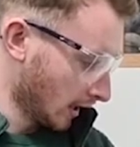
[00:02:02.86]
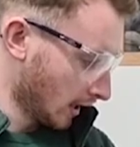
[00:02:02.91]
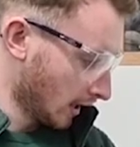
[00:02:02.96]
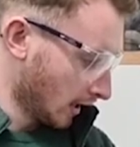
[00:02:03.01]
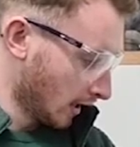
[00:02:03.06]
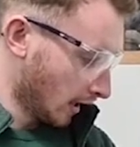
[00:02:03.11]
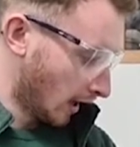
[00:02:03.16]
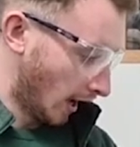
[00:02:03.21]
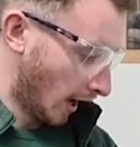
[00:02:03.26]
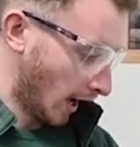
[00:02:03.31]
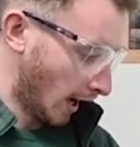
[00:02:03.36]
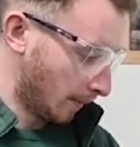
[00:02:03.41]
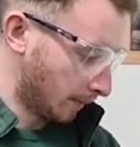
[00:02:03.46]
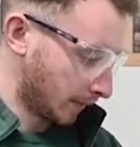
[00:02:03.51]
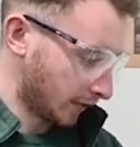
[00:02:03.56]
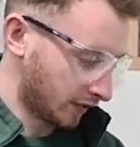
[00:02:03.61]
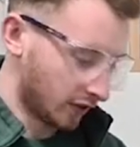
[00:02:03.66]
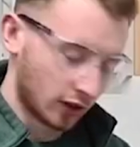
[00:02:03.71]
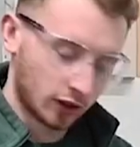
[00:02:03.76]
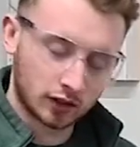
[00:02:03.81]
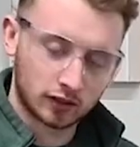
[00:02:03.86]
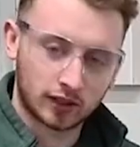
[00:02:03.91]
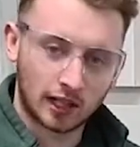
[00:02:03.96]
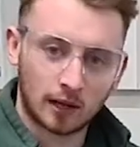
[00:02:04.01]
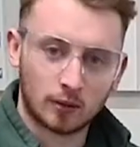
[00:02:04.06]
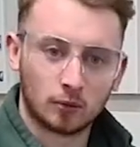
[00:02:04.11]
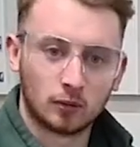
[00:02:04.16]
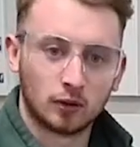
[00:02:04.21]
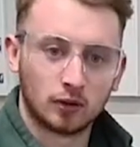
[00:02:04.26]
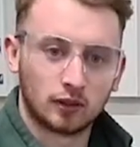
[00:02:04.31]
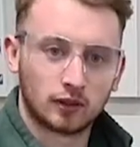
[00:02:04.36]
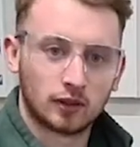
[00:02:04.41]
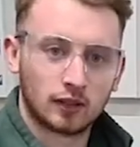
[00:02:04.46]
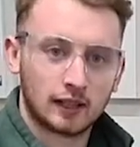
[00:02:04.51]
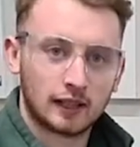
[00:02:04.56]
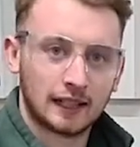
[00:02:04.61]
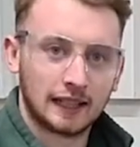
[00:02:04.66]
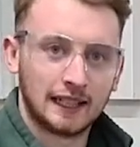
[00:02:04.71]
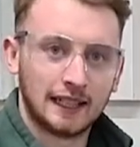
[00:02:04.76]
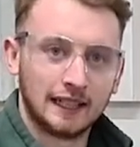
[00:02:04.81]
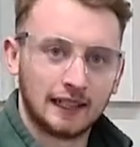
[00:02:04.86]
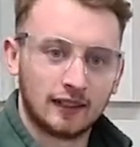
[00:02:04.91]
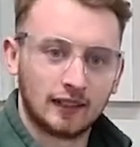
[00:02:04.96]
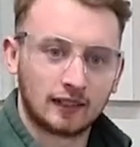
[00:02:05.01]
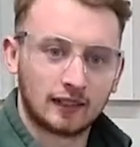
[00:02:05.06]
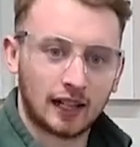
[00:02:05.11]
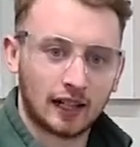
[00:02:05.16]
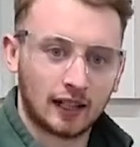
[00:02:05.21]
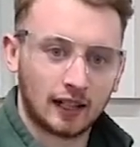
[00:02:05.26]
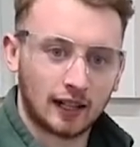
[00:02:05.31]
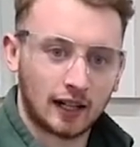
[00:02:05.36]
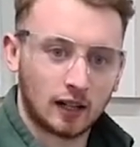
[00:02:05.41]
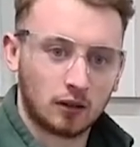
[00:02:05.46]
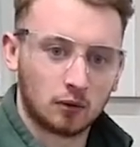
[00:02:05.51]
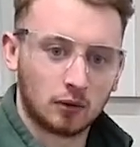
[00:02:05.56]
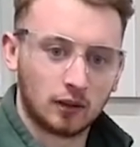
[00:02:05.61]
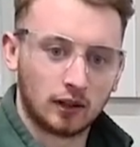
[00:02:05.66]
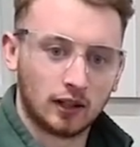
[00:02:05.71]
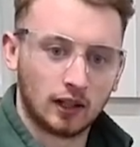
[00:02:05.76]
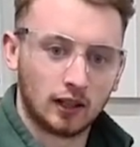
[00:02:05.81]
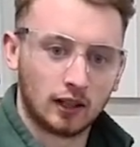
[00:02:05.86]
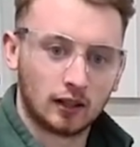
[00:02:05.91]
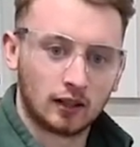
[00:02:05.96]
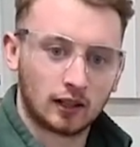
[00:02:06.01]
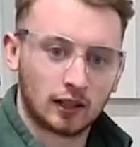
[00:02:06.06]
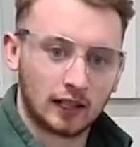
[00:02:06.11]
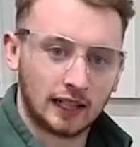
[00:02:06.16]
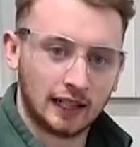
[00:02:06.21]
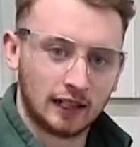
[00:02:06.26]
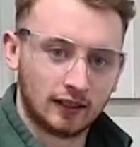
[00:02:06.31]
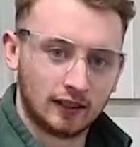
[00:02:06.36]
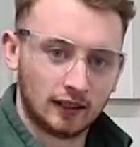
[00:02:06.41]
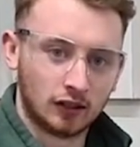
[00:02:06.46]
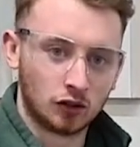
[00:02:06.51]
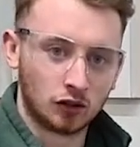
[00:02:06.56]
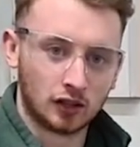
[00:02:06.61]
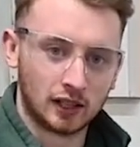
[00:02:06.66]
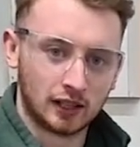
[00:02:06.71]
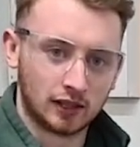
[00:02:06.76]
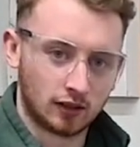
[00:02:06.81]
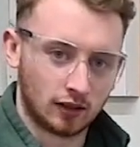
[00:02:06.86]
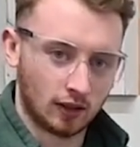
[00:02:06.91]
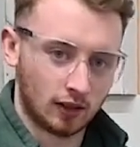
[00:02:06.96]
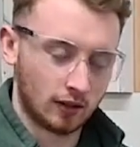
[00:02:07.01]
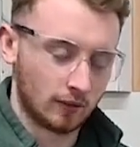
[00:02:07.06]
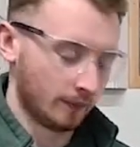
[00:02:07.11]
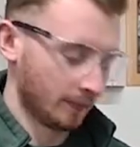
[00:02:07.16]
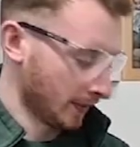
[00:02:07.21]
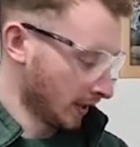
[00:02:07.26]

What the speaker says: The first step was cleaning the tank out with the cleaner degreaser.